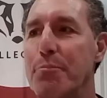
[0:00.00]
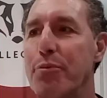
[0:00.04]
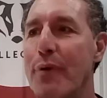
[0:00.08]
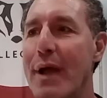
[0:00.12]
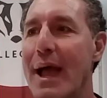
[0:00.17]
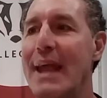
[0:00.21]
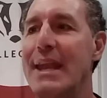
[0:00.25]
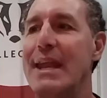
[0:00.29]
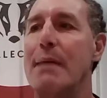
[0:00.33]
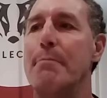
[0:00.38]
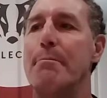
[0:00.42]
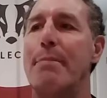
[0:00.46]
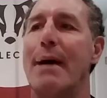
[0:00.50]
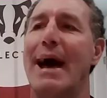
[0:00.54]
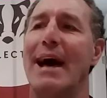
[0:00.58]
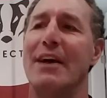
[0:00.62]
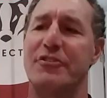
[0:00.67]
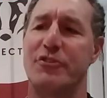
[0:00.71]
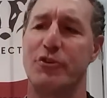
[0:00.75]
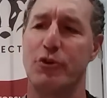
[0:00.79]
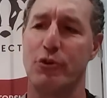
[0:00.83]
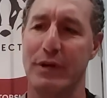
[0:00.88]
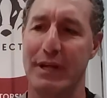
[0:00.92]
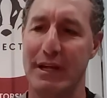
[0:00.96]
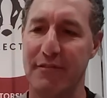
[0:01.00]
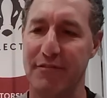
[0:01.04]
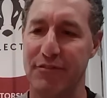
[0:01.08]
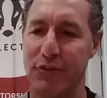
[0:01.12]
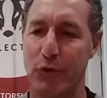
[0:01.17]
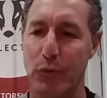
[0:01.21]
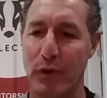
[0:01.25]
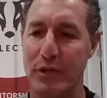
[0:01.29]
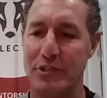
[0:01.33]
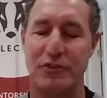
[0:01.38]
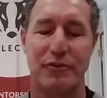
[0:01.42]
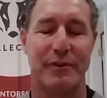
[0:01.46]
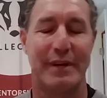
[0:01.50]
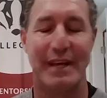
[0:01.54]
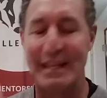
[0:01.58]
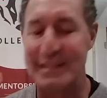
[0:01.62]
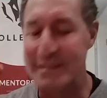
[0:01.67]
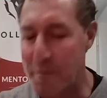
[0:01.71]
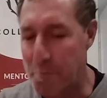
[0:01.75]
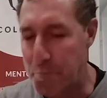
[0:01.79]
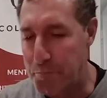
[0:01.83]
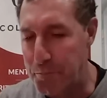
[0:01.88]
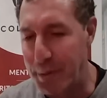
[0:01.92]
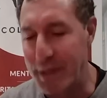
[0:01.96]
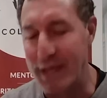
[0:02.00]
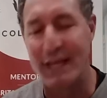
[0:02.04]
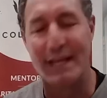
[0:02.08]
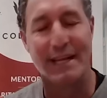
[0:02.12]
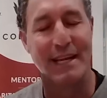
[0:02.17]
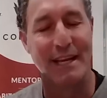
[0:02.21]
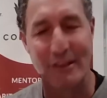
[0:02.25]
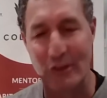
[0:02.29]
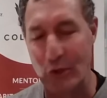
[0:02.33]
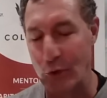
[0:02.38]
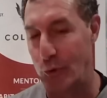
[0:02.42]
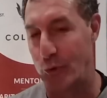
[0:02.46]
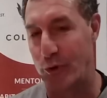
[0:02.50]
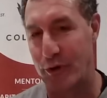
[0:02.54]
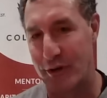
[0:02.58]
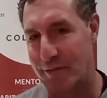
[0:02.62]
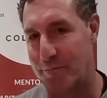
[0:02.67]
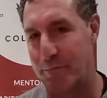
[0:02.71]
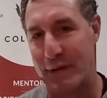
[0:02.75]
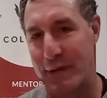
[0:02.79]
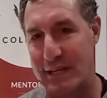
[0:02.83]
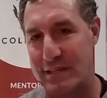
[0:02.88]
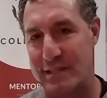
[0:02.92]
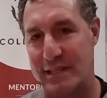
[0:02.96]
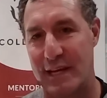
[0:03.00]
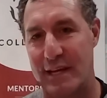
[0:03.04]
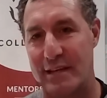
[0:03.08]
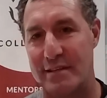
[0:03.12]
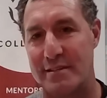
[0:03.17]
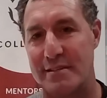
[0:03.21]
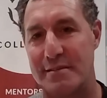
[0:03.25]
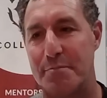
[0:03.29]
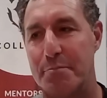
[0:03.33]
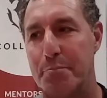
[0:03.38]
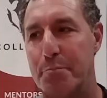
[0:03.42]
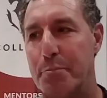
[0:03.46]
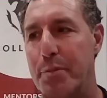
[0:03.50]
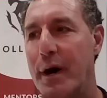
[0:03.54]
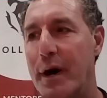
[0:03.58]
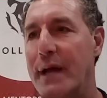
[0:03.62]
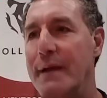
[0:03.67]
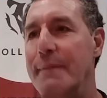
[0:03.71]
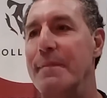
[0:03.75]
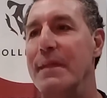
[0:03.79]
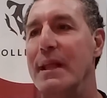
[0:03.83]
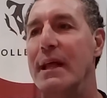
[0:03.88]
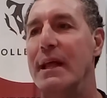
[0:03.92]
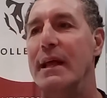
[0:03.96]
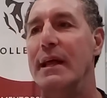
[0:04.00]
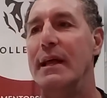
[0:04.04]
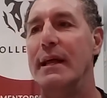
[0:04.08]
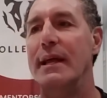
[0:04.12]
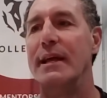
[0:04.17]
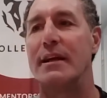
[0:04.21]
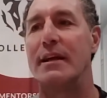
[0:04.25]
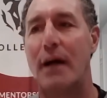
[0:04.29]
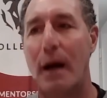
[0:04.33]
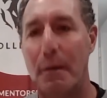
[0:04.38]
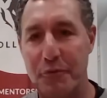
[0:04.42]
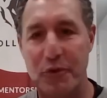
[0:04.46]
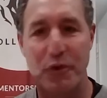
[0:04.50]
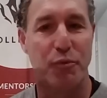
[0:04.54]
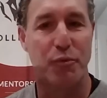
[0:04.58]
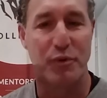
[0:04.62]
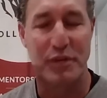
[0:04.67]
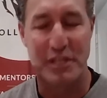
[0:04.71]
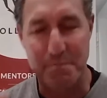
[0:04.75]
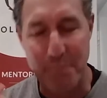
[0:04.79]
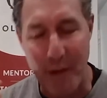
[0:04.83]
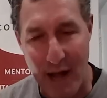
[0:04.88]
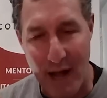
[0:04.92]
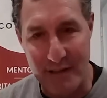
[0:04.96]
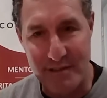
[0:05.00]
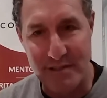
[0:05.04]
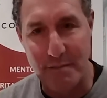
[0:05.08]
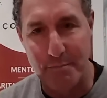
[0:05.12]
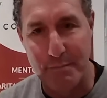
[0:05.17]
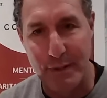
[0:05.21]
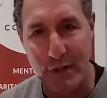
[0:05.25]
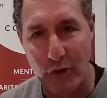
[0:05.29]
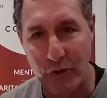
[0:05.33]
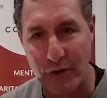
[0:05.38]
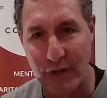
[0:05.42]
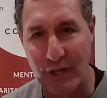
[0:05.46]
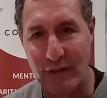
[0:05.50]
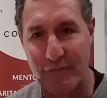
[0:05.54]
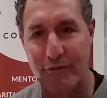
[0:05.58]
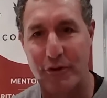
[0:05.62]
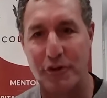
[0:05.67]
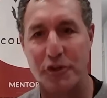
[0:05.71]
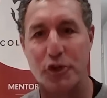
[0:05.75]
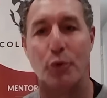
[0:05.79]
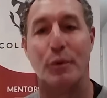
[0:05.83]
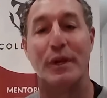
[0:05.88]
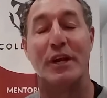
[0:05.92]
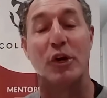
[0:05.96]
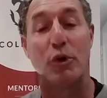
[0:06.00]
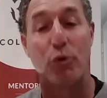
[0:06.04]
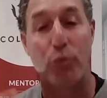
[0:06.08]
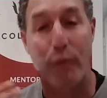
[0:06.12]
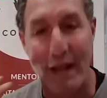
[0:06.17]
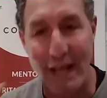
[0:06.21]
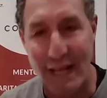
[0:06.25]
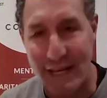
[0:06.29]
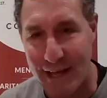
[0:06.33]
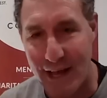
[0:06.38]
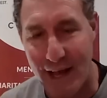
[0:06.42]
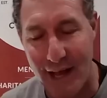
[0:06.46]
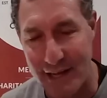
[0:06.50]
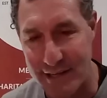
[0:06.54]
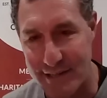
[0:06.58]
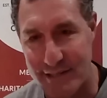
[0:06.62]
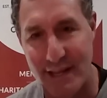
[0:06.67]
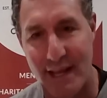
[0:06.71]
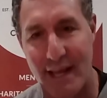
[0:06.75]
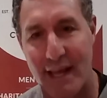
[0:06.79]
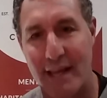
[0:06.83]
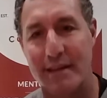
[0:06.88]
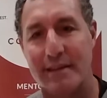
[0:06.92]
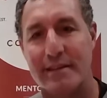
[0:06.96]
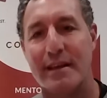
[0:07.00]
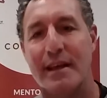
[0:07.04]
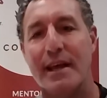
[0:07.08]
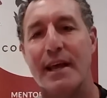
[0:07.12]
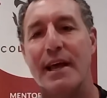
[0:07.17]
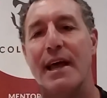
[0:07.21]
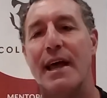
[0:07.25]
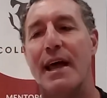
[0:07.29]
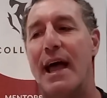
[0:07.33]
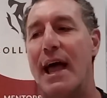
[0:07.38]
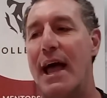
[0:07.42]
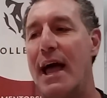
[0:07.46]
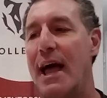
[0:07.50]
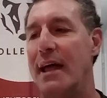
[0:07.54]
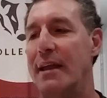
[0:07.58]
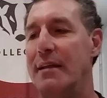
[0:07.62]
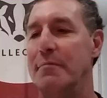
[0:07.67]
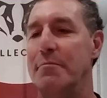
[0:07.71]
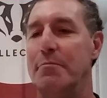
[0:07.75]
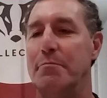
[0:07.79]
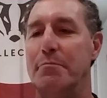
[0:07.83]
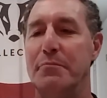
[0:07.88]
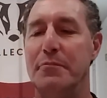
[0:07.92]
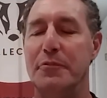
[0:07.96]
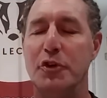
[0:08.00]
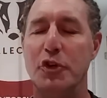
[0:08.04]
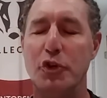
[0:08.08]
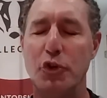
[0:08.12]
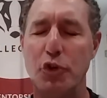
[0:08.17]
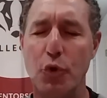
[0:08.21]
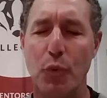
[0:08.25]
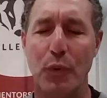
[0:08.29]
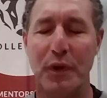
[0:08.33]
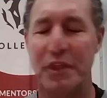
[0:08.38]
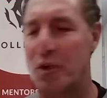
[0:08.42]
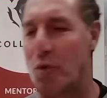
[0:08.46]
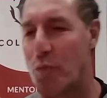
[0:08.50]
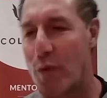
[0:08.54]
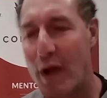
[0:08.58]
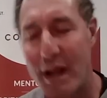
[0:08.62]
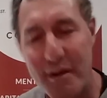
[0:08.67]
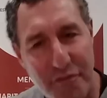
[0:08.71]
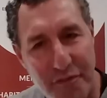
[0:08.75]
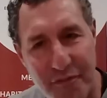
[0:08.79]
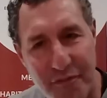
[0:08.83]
brand ambassador or influencer, it's a big and lucrative business, but it comes with responsibility for doing great content and doing the right